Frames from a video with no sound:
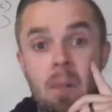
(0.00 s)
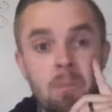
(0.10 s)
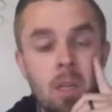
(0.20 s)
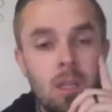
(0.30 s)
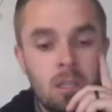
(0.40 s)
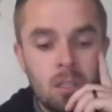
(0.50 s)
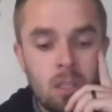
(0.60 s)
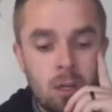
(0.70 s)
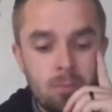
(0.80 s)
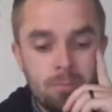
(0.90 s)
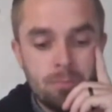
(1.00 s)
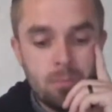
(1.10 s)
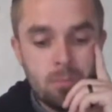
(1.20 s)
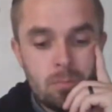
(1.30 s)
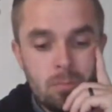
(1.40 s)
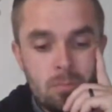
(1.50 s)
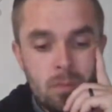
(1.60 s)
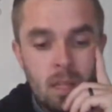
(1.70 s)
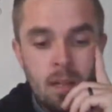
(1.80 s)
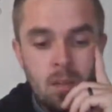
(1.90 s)
they're not. So
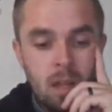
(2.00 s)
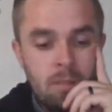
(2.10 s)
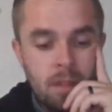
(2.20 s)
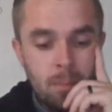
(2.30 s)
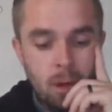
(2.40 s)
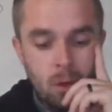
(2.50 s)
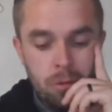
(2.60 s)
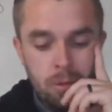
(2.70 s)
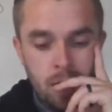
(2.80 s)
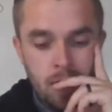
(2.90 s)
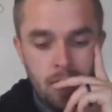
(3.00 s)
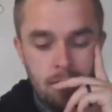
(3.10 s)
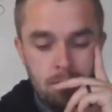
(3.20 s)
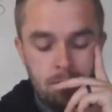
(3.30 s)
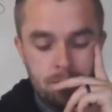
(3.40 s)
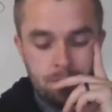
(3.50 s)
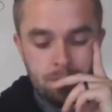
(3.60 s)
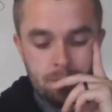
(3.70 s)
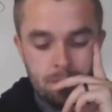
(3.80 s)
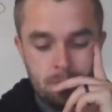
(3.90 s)
I love them both.
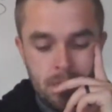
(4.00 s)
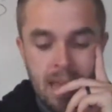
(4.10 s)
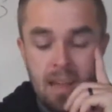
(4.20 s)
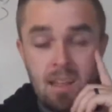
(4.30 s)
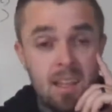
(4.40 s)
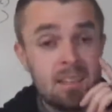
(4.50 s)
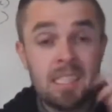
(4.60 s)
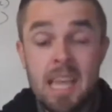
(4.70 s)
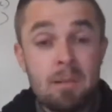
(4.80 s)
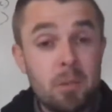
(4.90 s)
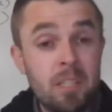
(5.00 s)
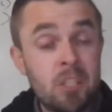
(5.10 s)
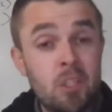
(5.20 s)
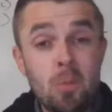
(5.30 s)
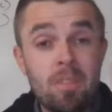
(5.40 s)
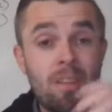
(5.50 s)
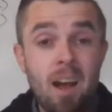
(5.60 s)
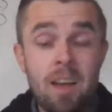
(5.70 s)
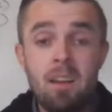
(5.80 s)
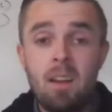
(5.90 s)
But yeah, this game should be super
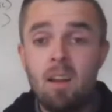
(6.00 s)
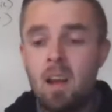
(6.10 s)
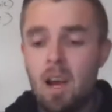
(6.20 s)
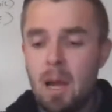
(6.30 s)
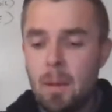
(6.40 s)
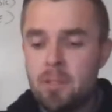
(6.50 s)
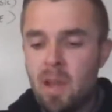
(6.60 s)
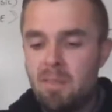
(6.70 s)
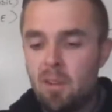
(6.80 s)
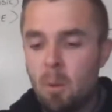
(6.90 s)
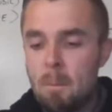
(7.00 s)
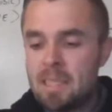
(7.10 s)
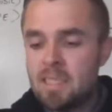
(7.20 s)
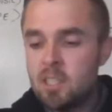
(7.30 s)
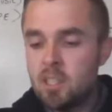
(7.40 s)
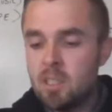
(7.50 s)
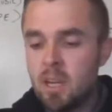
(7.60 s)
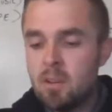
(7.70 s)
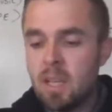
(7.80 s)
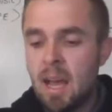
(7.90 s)
fun. I do have a little message
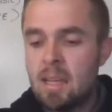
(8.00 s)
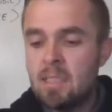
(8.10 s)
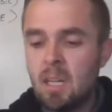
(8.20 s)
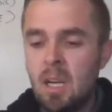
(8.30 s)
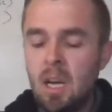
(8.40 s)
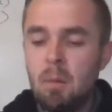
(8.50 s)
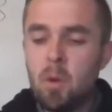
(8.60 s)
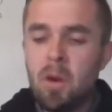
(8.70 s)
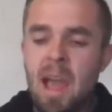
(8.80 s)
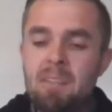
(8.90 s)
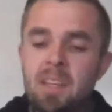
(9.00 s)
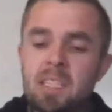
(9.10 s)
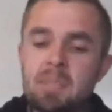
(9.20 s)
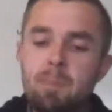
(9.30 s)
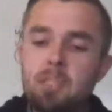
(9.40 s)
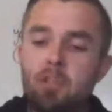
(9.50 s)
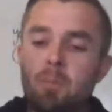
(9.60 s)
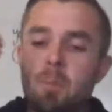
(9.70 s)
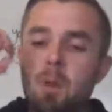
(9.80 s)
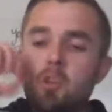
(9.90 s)
to tell you guys. We are having a
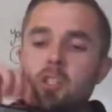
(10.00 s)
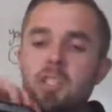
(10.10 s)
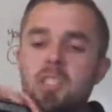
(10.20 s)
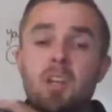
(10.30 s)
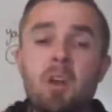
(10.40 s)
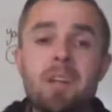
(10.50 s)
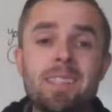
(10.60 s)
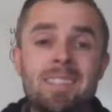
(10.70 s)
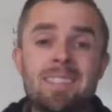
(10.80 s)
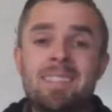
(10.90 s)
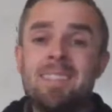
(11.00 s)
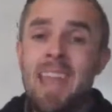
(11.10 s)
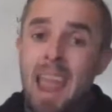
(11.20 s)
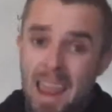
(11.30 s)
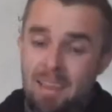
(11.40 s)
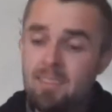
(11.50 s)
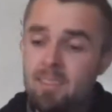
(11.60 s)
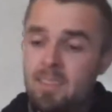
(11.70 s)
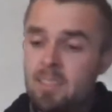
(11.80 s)
special promotion starting today,